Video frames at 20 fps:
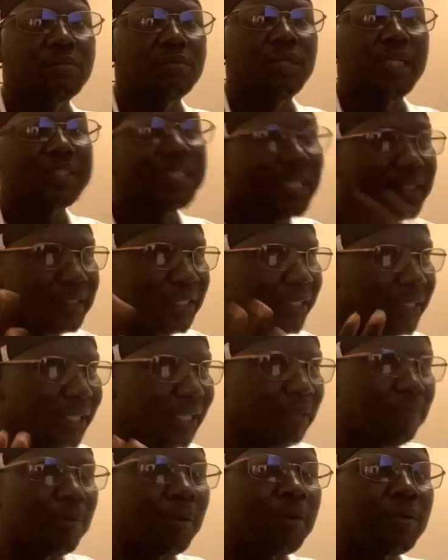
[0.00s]
a chang cha
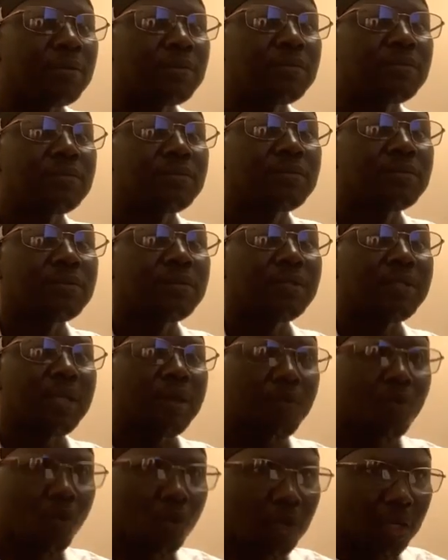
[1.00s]
kiel
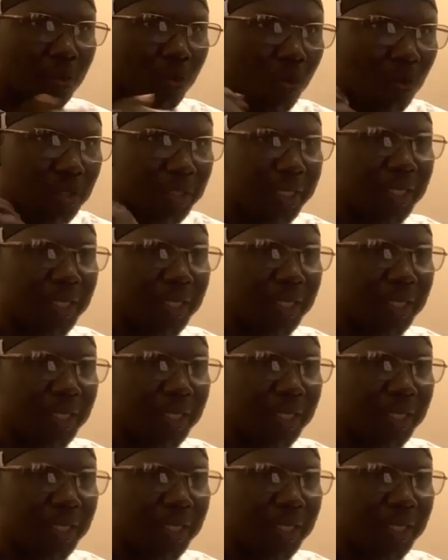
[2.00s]
ngod